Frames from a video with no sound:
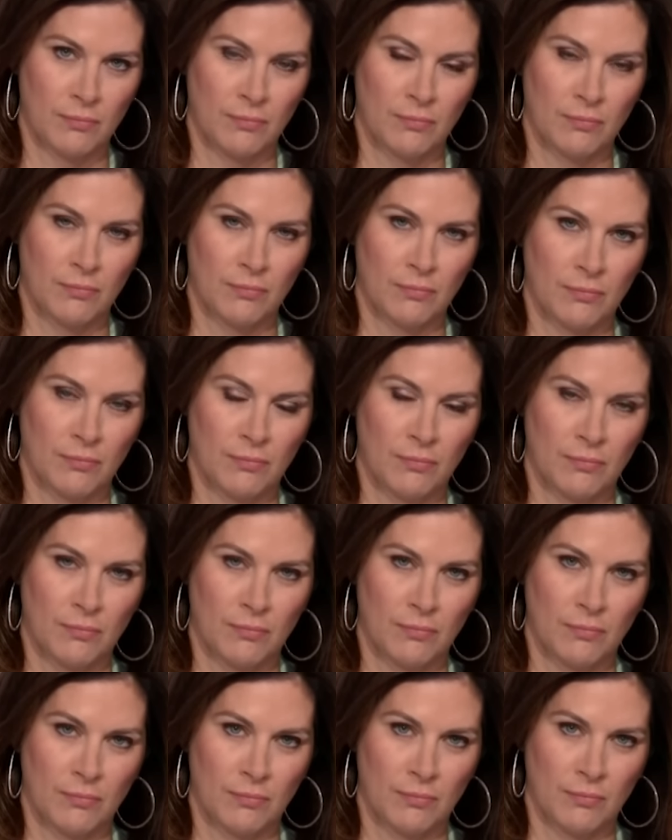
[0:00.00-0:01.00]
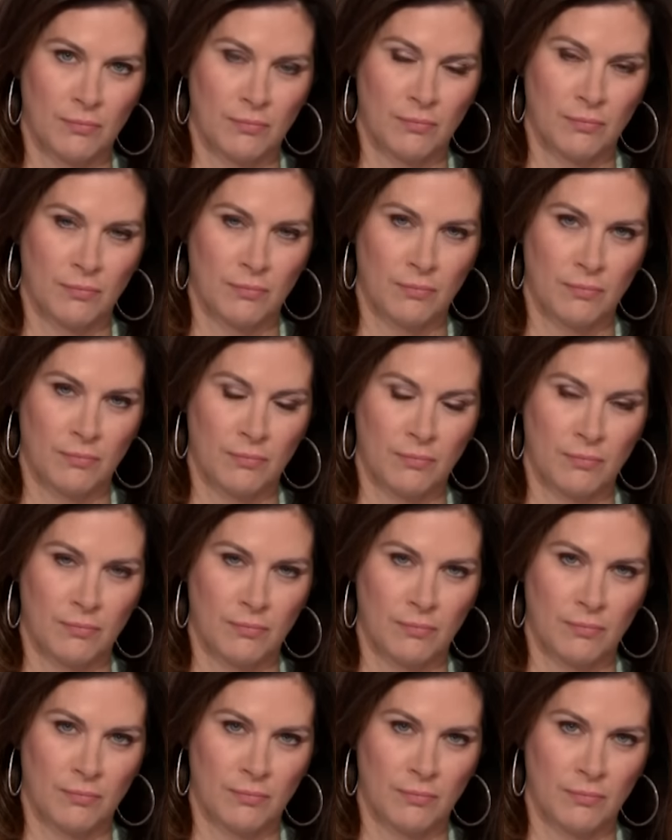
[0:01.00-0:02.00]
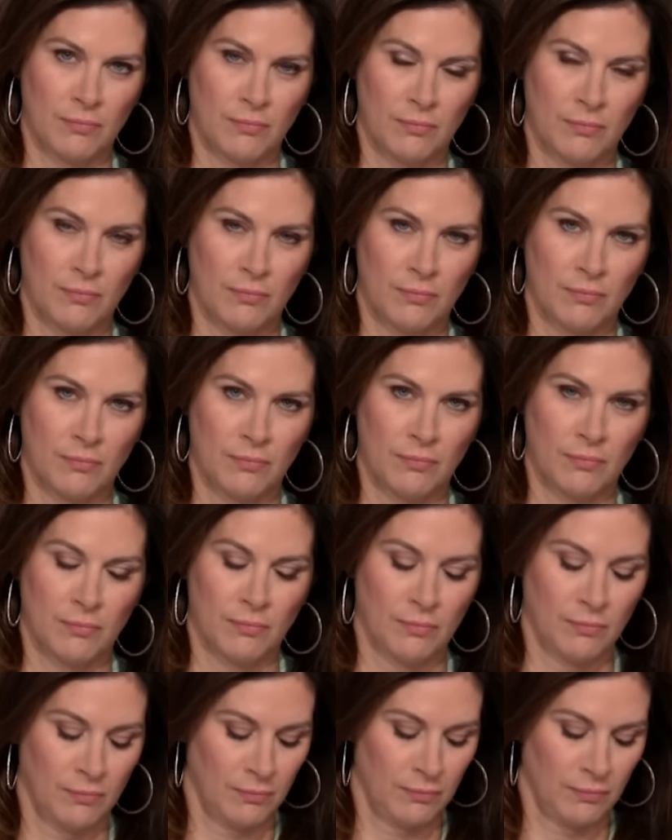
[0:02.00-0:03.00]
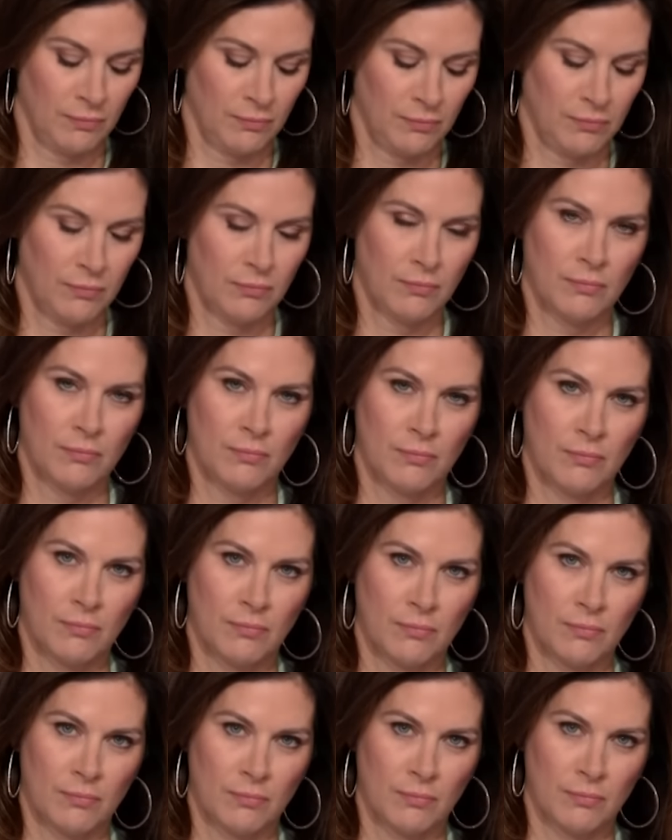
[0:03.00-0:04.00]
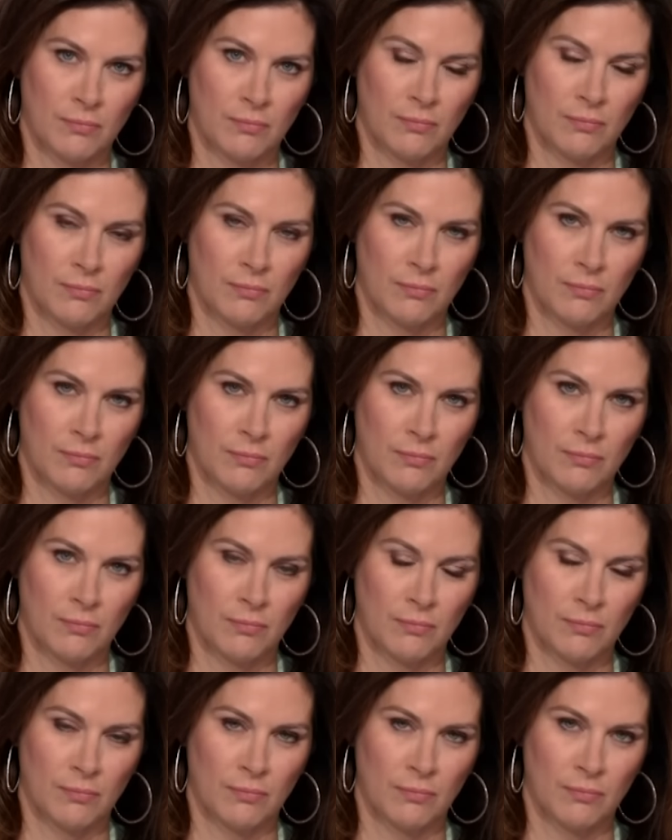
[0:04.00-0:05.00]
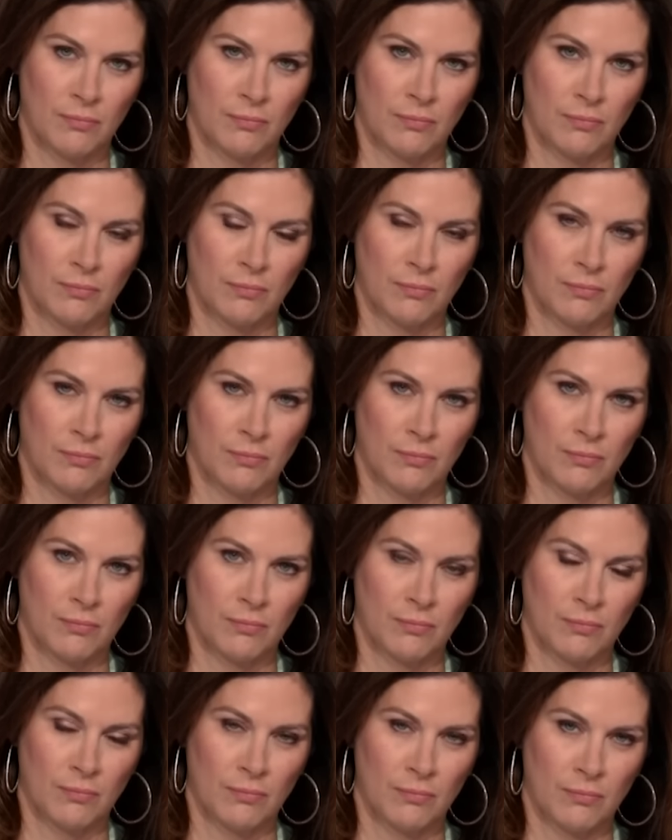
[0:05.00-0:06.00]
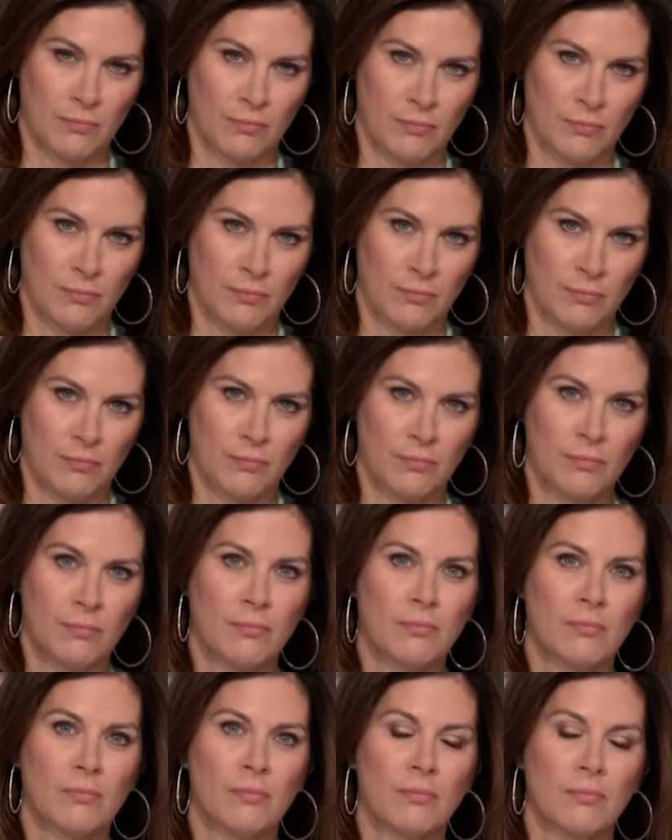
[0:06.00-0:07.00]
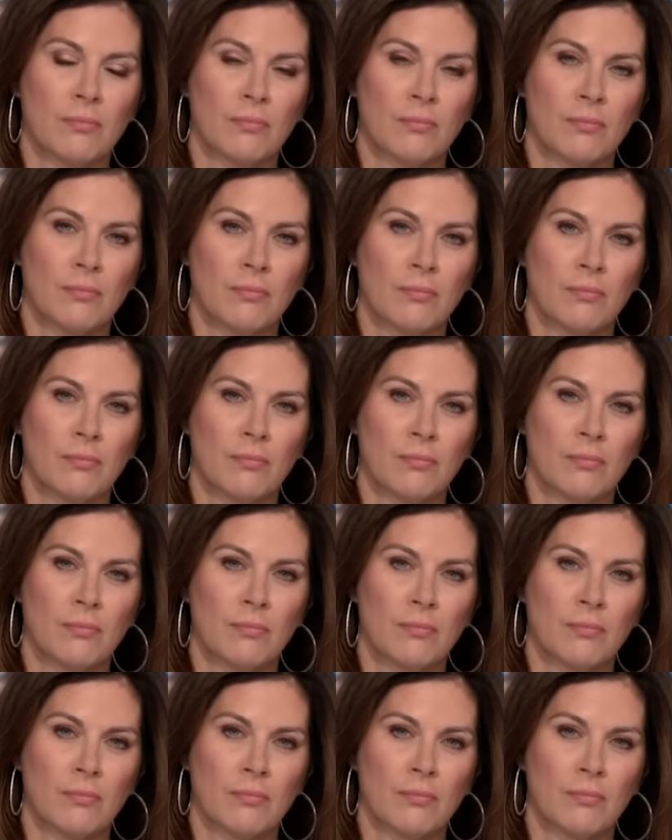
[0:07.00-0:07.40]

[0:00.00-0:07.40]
(not speaking)